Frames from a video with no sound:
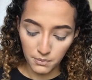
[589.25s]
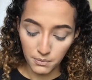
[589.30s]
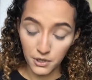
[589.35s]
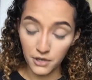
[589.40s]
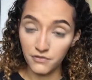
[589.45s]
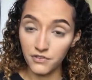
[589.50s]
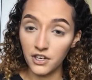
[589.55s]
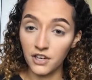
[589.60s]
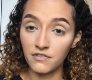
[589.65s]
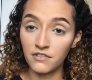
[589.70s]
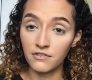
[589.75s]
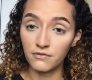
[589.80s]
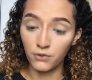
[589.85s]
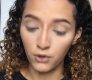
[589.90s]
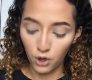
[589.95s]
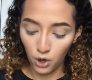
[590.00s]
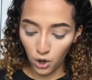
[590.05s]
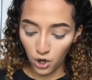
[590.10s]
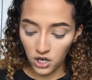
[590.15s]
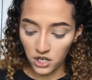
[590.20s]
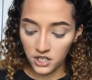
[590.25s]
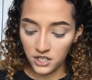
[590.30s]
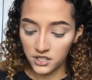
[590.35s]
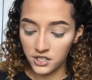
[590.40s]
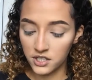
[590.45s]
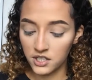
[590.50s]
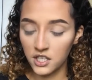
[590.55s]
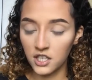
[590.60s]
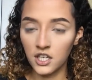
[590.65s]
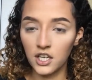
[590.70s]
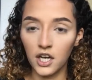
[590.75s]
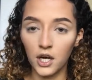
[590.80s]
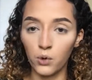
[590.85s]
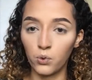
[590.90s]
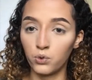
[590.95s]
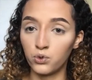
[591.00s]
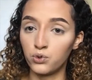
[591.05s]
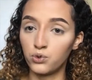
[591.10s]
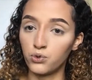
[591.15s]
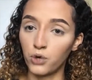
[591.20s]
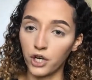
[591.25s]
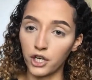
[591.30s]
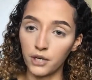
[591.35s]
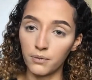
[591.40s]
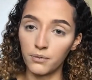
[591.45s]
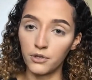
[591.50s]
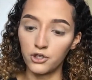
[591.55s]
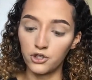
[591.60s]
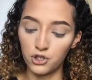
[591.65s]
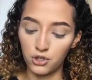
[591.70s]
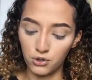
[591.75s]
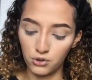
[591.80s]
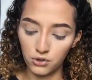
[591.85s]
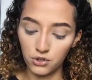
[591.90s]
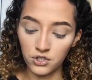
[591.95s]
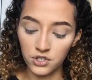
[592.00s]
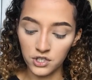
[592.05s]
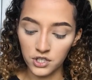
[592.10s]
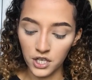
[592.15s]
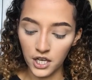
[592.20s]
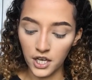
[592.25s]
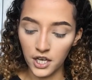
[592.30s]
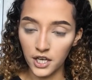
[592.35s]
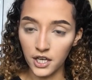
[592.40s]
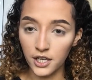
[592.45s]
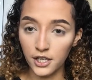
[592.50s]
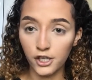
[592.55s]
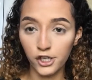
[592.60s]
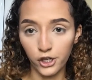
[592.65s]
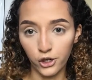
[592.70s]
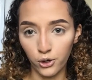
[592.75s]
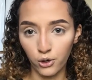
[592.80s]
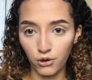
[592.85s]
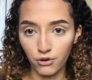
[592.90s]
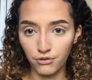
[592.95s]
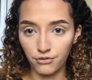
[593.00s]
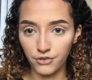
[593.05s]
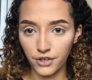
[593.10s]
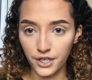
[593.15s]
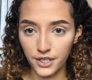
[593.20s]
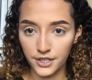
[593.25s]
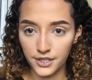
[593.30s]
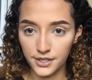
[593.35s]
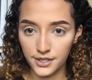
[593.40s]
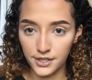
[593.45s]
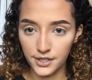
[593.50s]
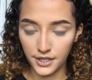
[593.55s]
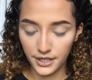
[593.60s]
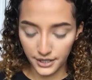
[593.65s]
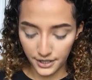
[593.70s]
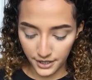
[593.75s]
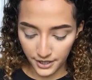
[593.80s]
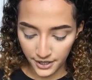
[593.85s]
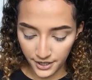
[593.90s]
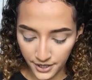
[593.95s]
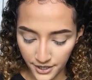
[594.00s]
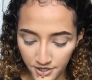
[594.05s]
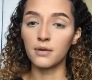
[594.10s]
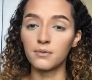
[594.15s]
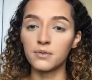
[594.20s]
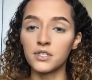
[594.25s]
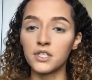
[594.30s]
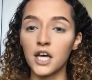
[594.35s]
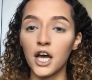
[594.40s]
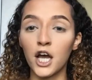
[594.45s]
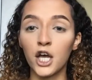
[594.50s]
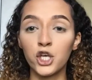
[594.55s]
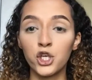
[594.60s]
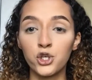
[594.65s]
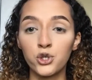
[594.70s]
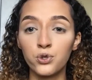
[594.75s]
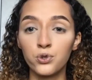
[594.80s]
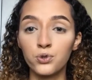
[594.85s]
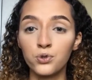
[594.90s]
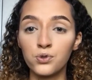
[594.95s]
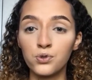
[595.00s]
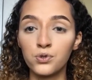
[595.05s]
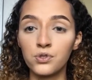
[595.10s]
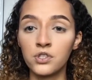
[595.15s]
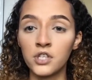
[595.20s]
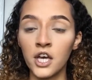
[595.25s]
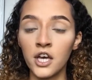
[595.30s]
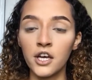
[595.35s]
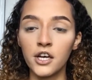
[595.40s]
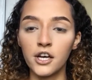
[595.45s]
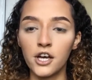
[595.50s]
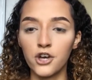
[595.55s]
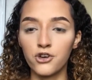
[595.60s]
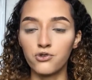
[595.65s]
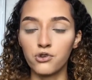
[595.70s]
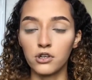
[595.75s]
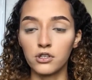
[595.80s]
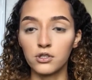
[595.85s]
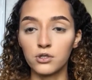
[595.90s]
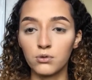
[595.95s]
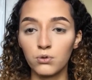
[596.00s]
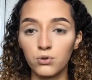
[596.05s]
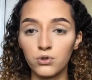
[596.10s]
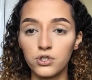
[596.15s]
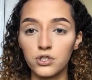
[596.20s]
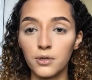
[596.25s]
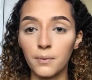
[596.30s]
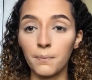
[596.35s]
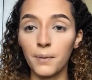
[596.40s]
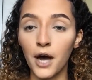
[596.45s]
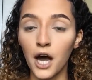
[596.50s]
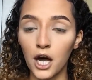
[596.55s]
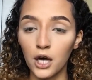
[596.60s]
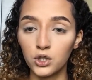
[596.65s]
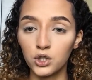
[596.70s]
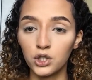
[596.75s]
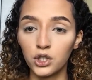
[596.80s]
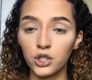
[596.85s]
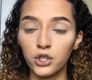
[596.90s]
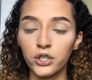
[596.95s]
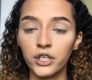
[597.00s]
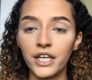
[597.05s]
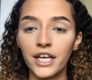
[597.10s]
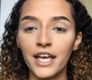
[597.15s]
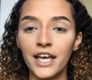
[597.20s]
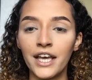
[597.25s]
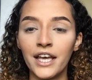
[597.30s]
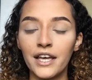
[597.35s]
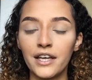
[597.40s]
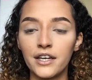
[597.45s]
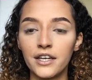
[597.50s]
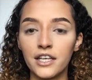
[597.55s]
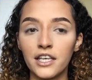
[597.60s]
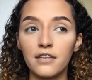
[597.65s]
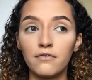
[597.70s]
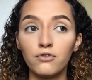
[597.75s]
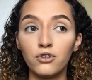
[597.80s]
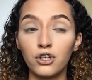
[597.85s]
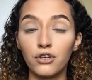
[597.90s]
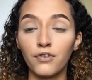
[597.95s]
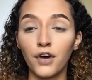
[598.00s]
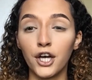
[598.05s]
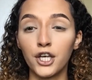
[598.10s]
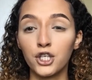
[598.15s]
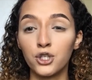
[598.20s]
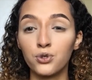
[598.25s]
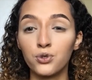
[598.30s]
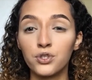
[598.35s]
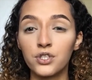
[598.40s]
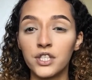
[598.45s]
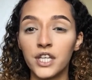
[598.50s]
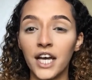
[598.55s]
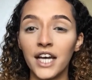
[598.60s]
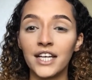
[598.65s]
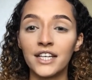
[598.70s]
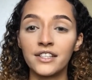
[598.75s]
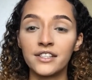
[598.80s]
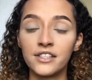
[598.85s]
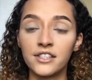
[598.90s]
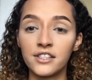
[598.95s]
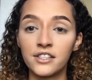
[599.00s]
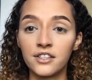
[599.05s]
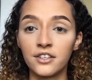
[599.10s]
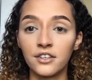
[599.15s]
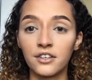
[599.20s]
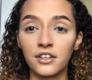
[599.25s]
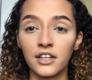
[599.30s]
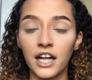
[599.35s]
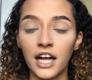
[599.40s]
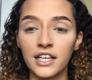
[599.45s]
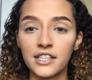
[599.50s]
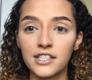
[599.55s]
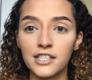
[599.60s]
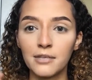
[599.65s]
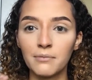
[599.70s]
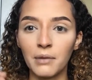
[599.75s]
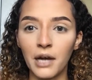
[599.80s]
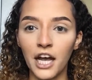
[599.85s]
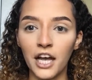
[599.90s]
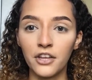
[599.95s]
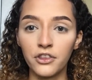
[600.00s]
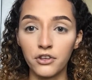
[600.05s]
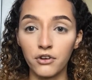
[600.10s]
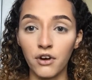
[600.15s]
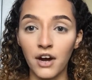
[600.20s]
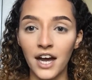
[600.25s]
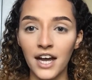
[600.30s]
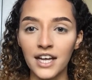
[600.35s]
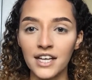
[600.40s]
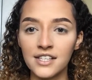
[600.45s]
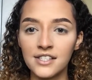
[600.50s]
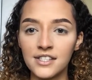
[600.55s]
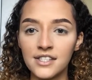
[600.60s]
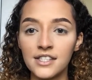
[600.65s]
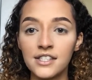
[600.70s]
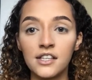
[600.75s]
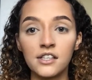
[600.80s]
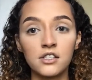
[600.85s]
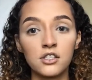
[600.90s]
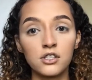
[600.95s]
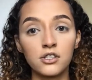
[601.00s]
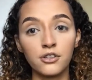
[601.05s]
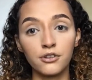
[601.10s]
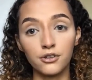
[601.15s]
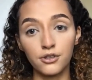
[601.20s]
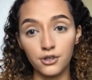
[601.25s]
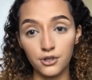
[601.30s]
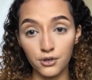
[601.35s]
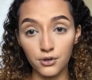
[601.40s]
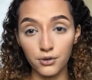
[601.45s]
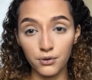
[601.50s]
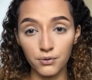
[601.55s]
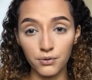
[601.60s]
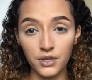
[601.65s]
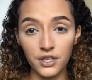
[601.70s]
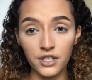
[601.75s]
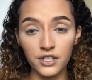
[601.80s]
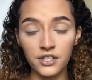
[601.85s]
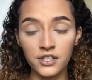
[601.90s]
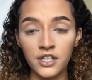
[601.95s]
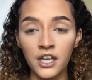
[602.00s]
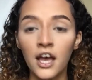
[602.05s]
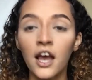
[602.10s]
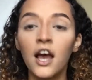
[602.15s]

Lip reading: But if you have an oily skin, I would recommend you to set your whole face. Hence I use a translucent powder, and even though I use that, it's still, I see my under eyes, they still crease.